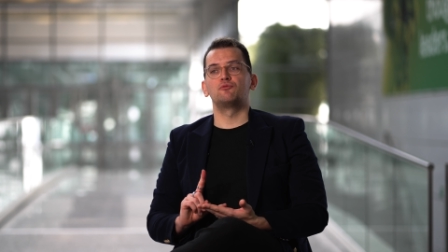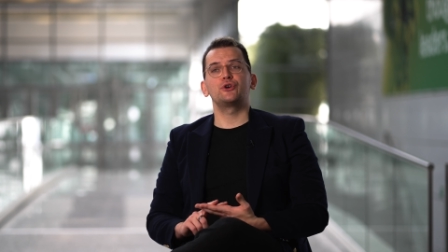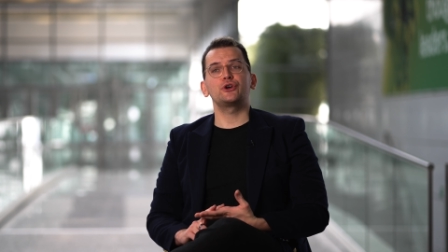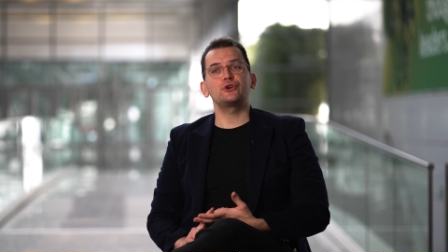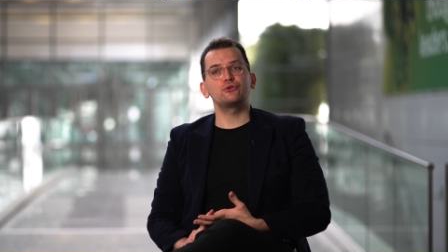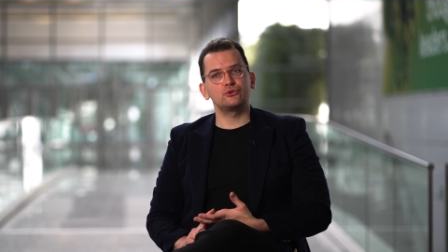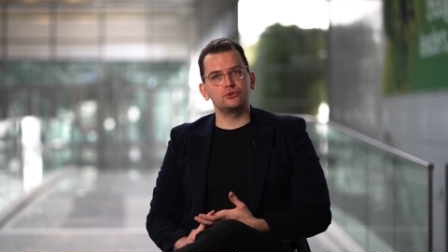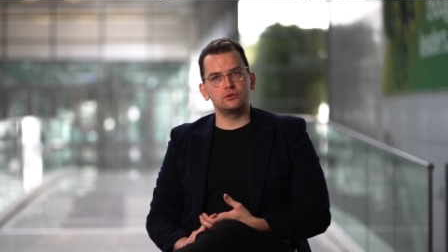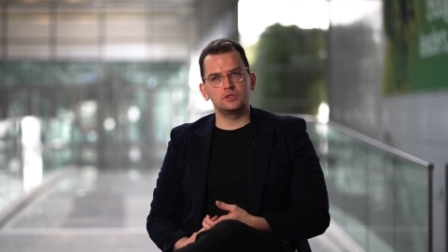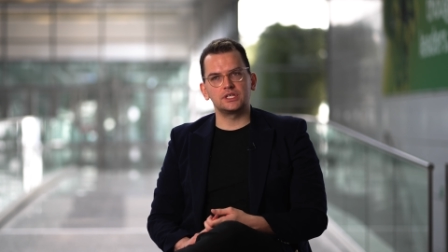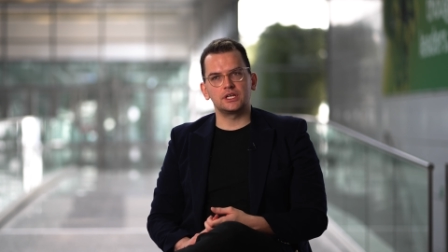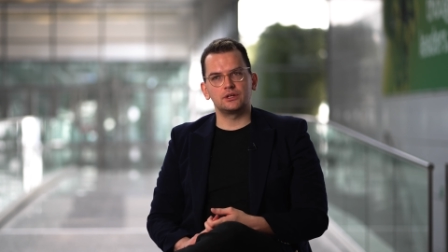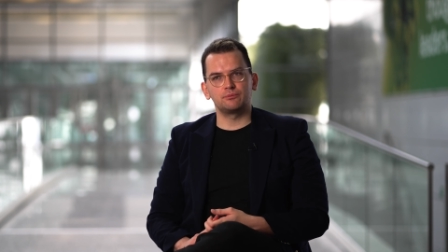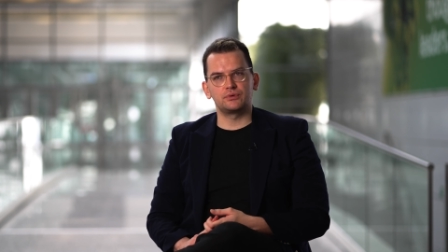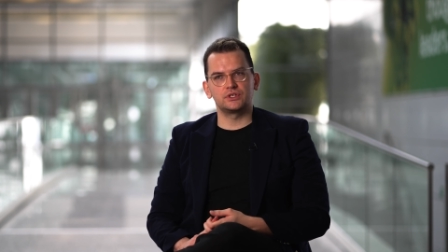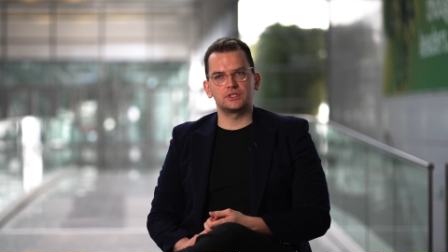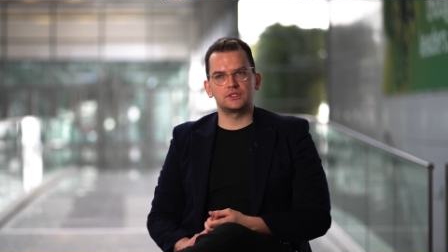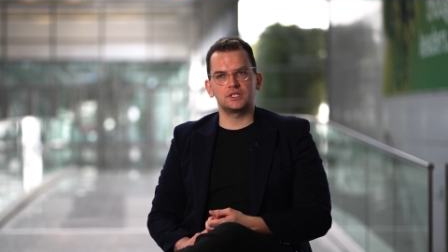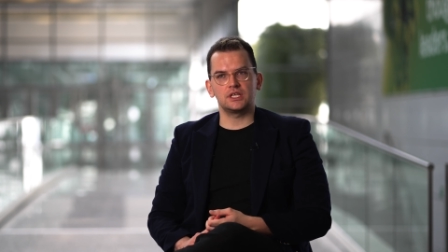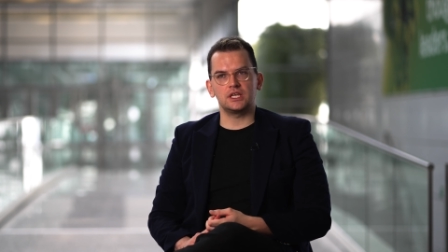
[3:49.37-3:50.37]
recruiting
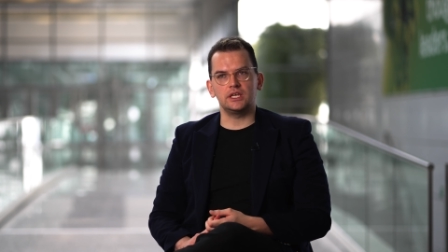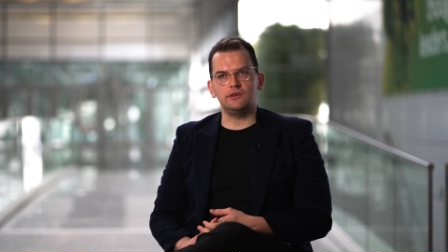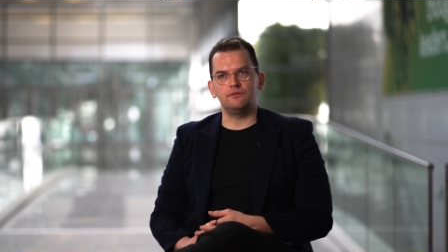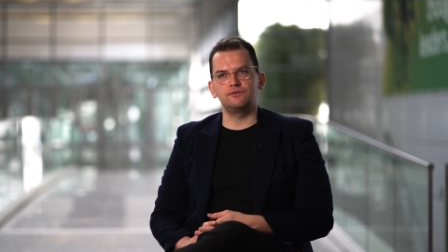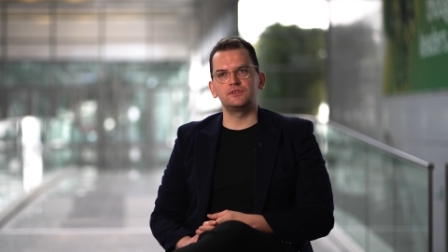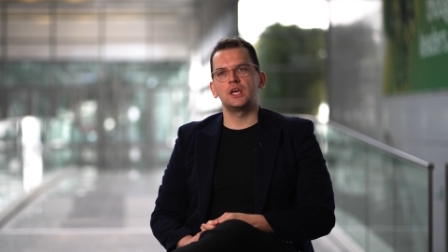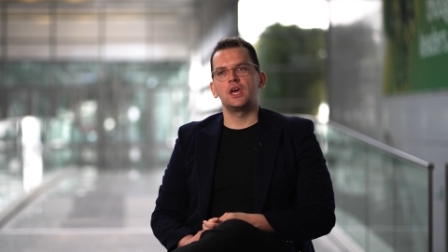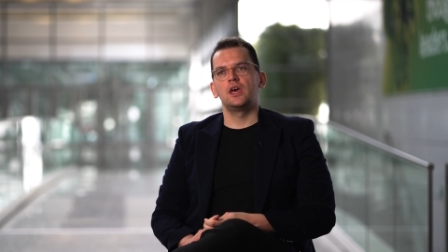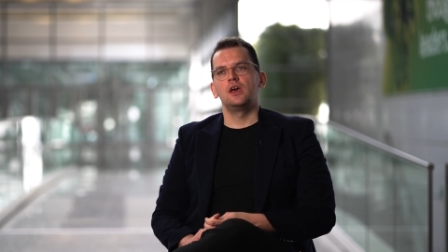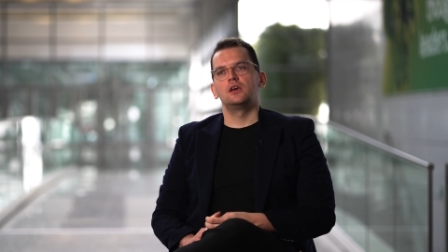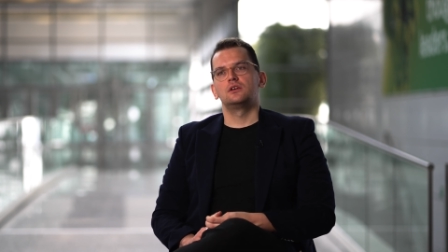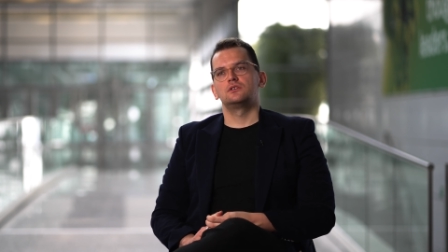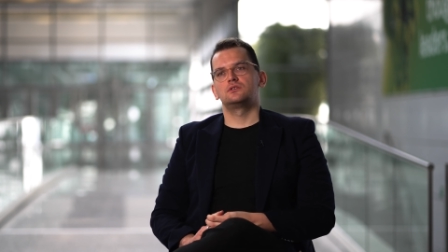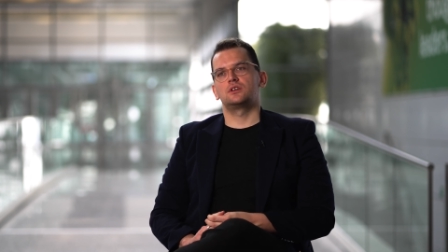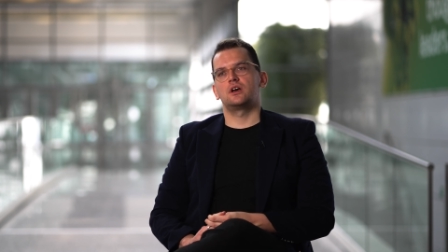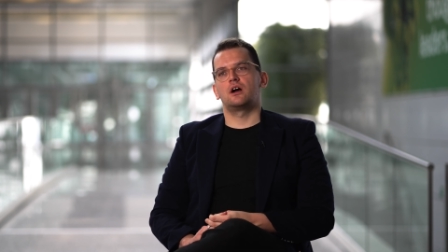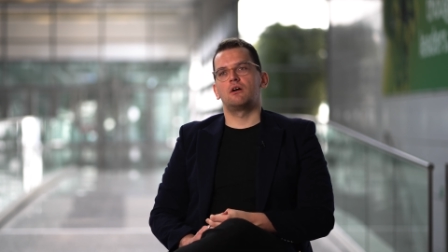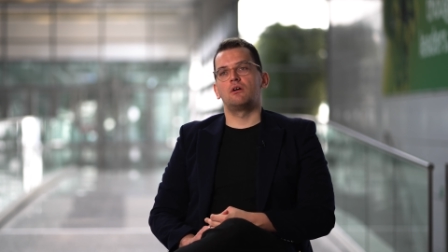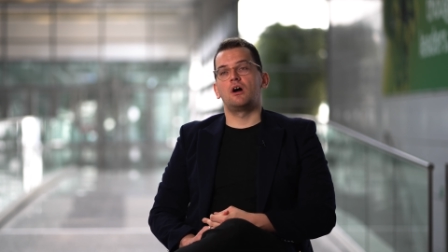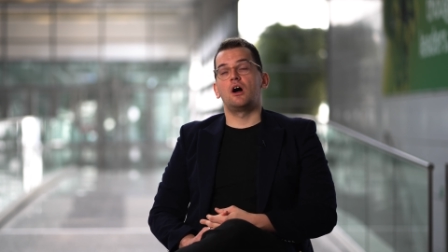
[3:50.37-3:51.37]
perceived.
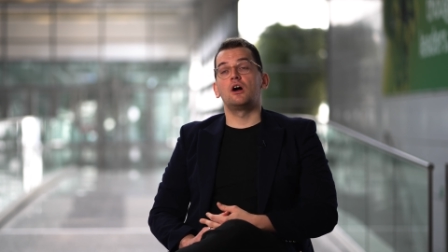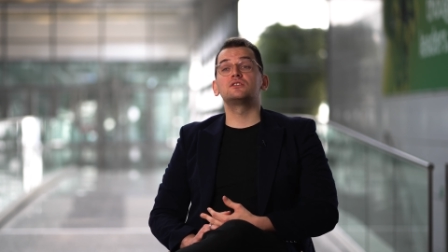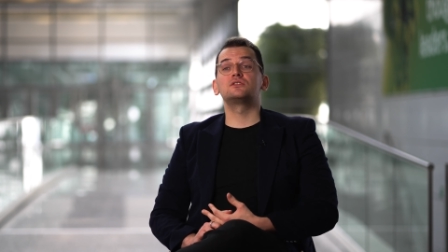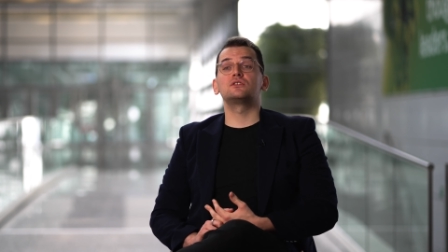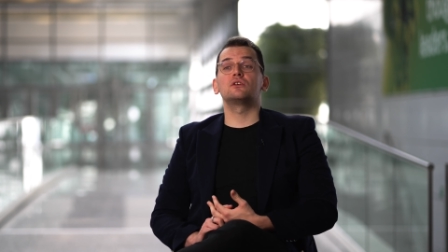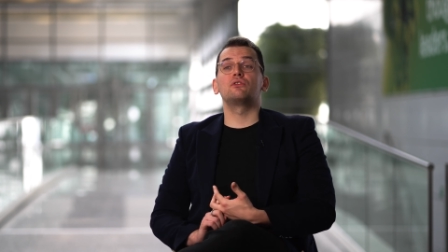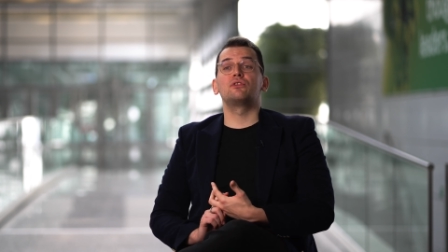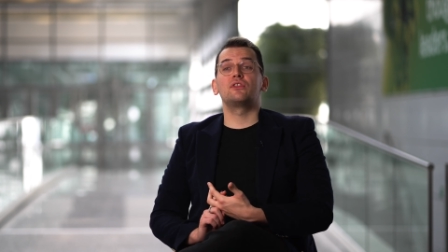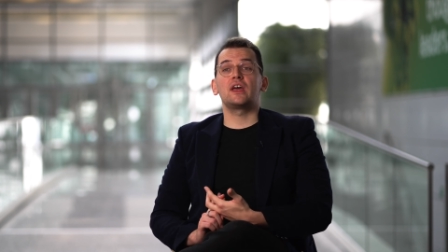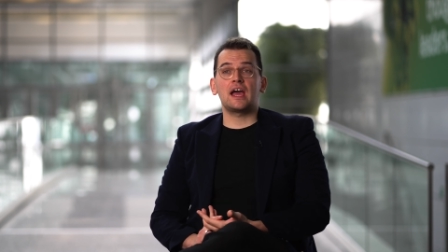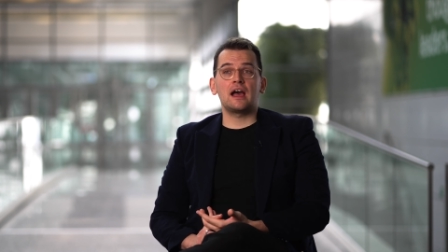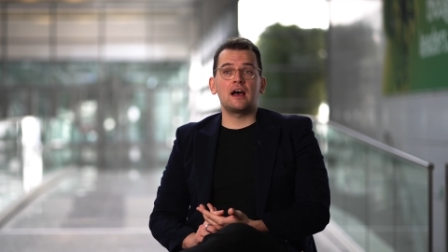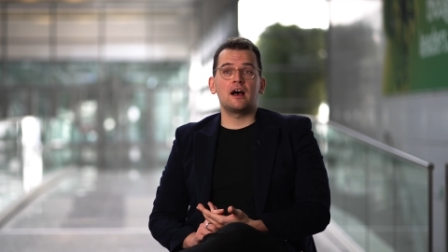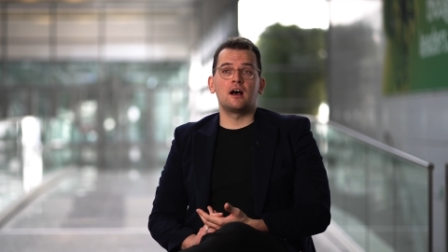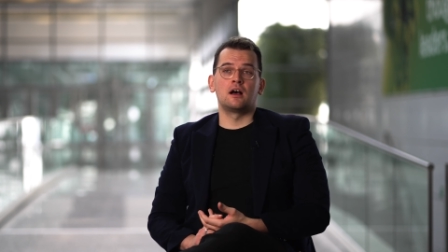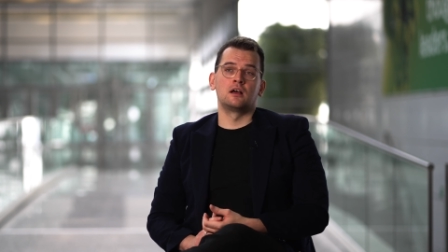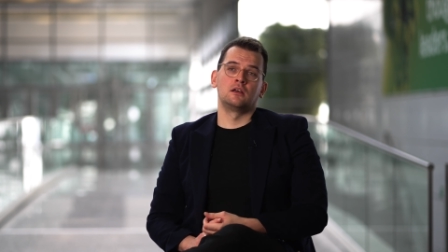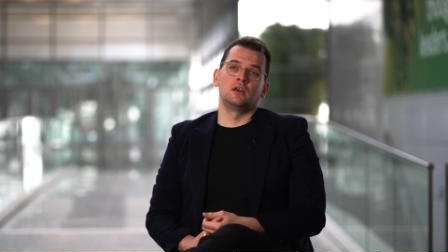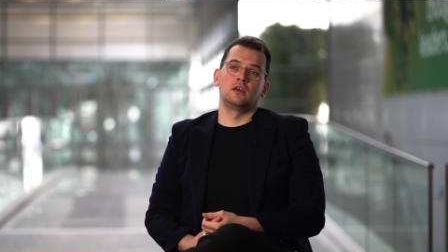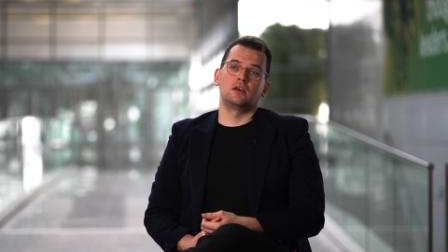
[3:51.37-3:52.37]
So also
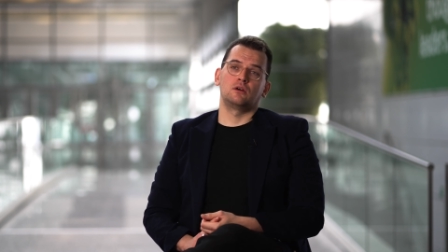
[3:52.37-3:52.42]
there